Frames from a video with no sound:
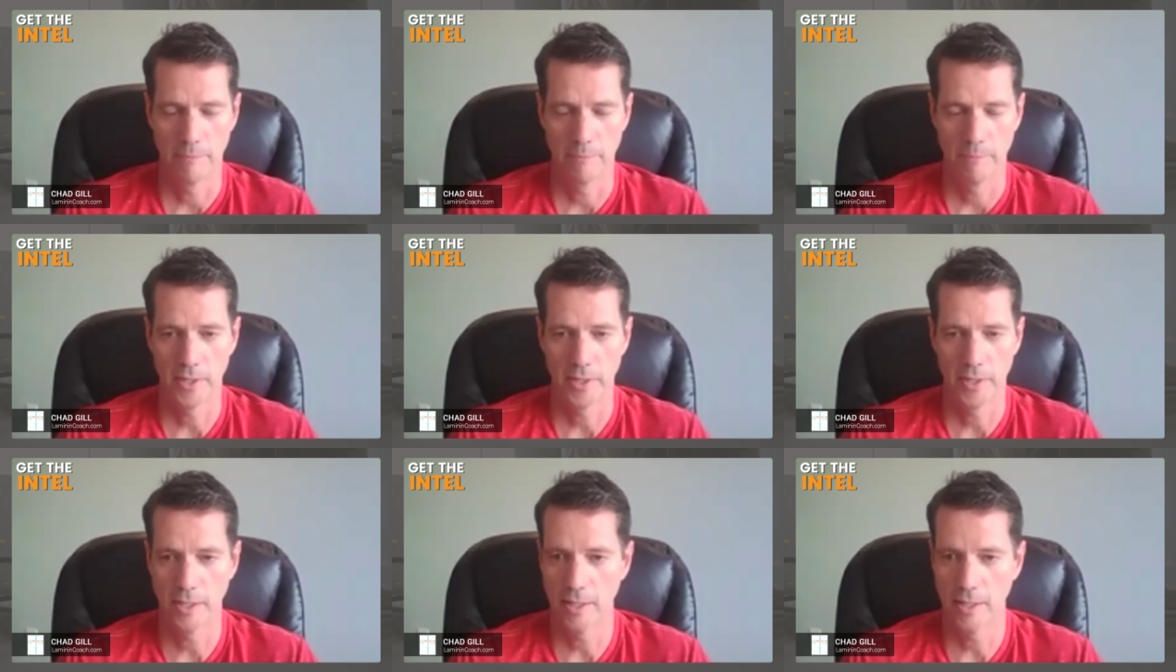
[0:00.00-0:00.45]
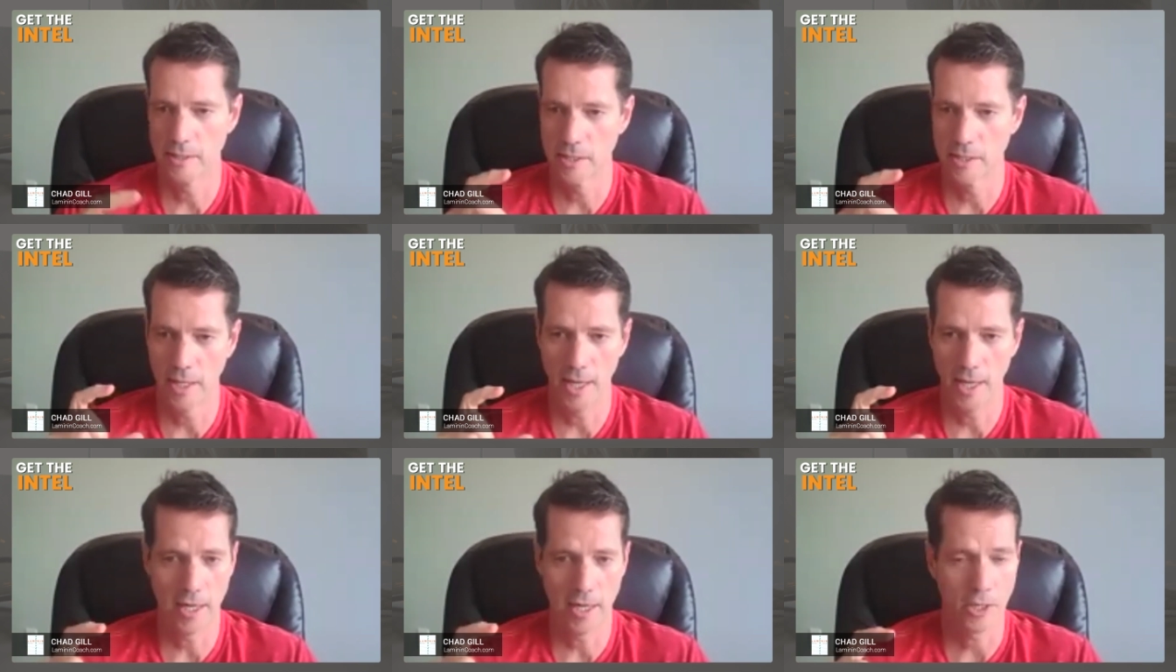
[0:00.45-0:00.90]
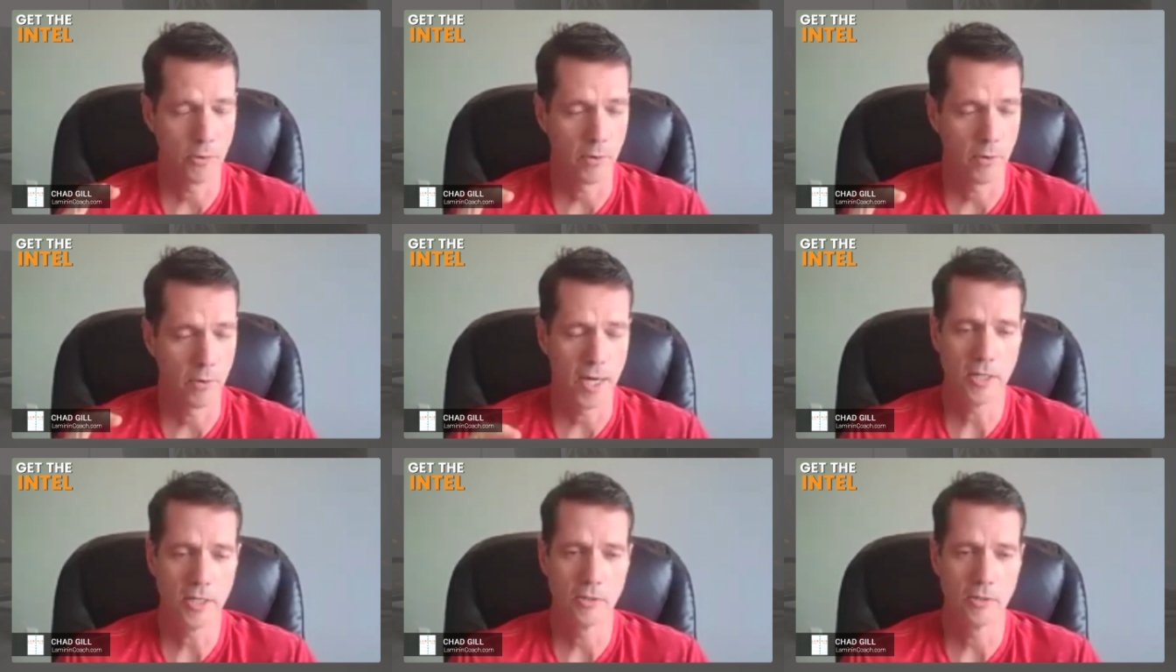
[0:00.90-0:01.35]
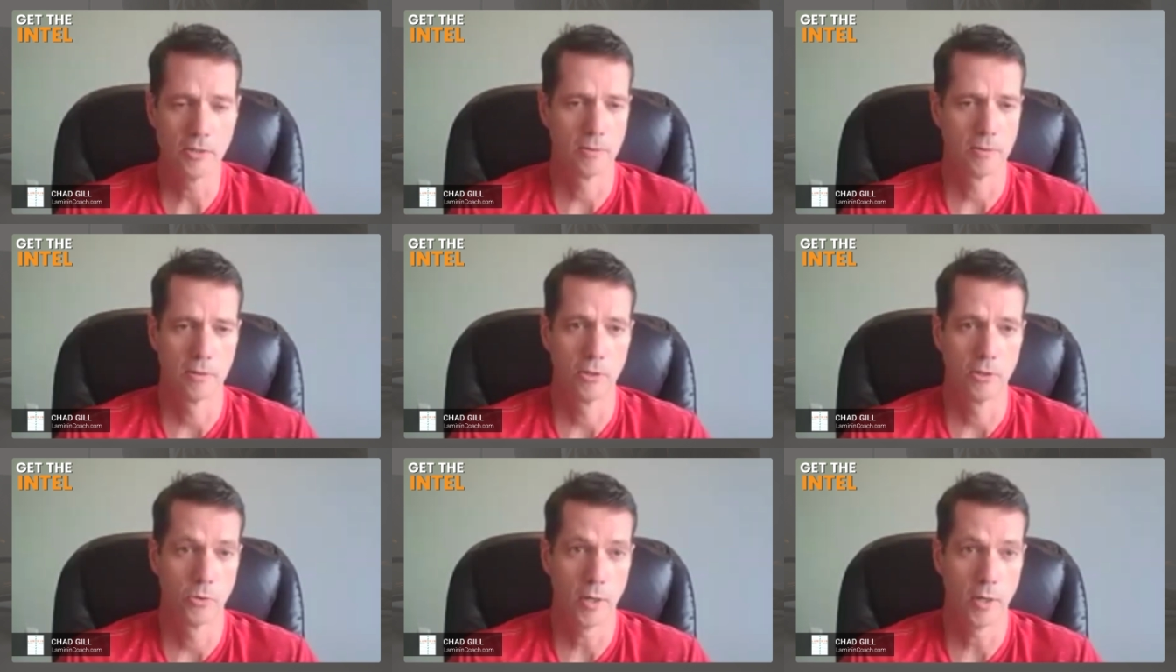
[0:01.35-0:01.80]
like is at a
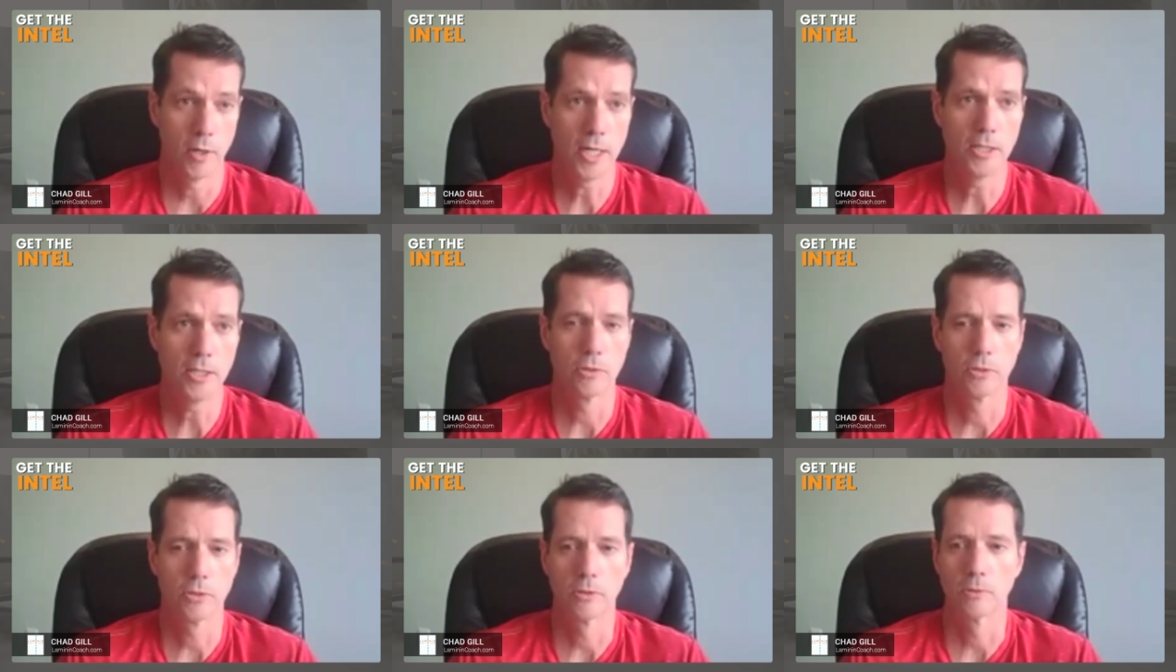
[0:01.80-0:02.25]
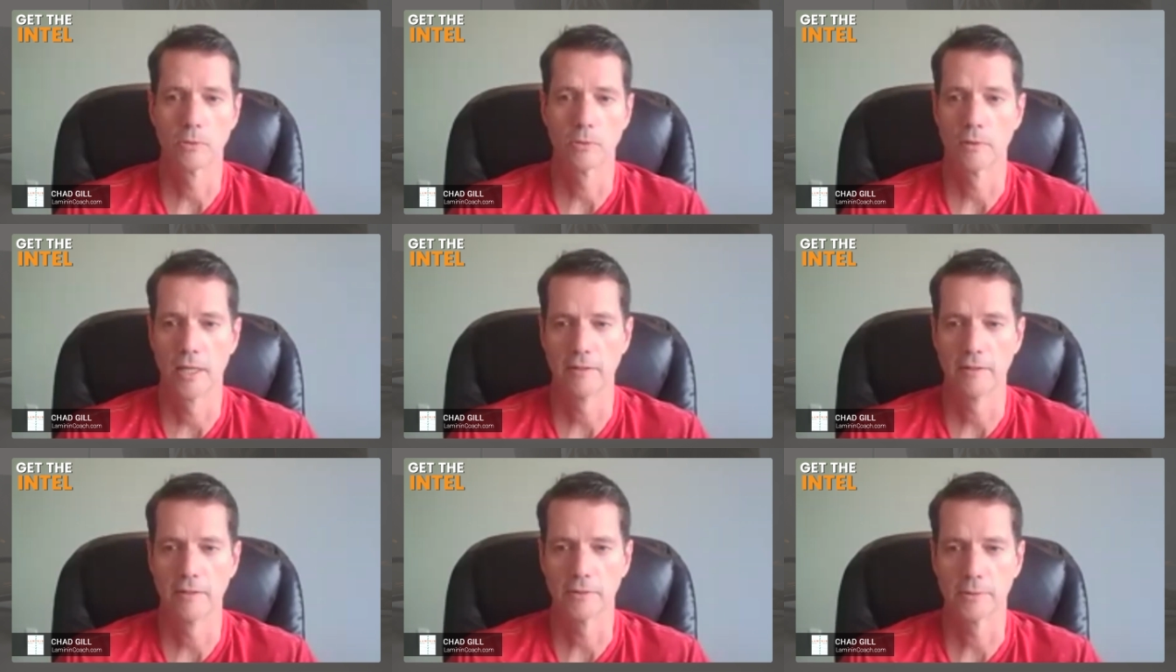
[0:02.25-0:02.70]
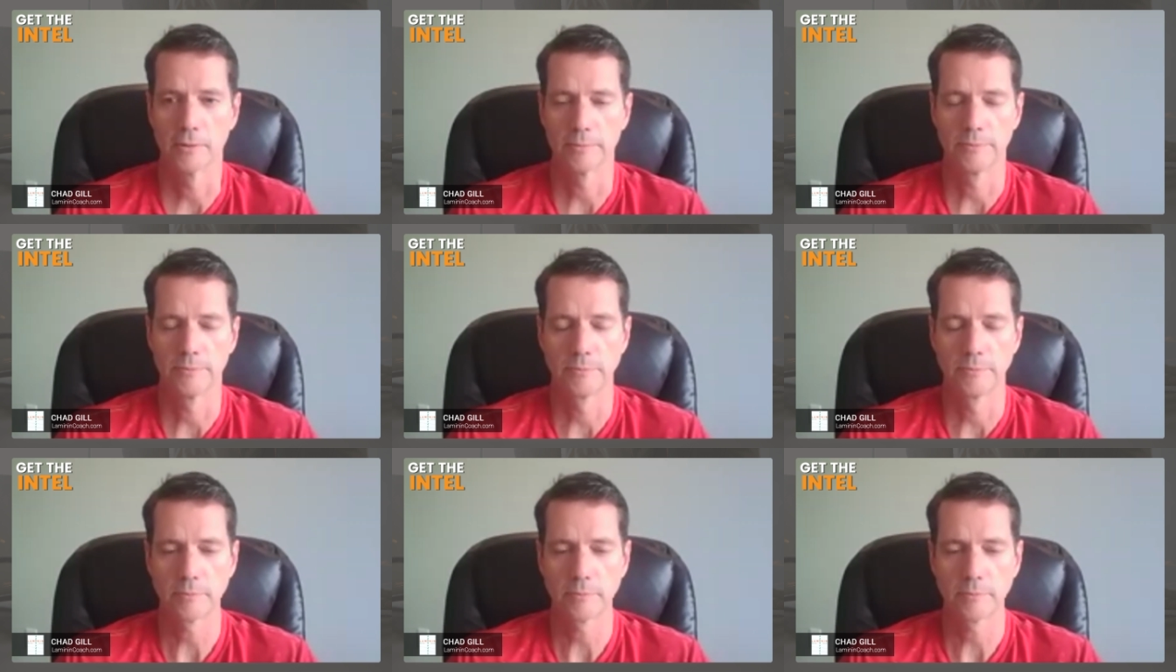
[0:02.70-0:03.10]
granular, granular level.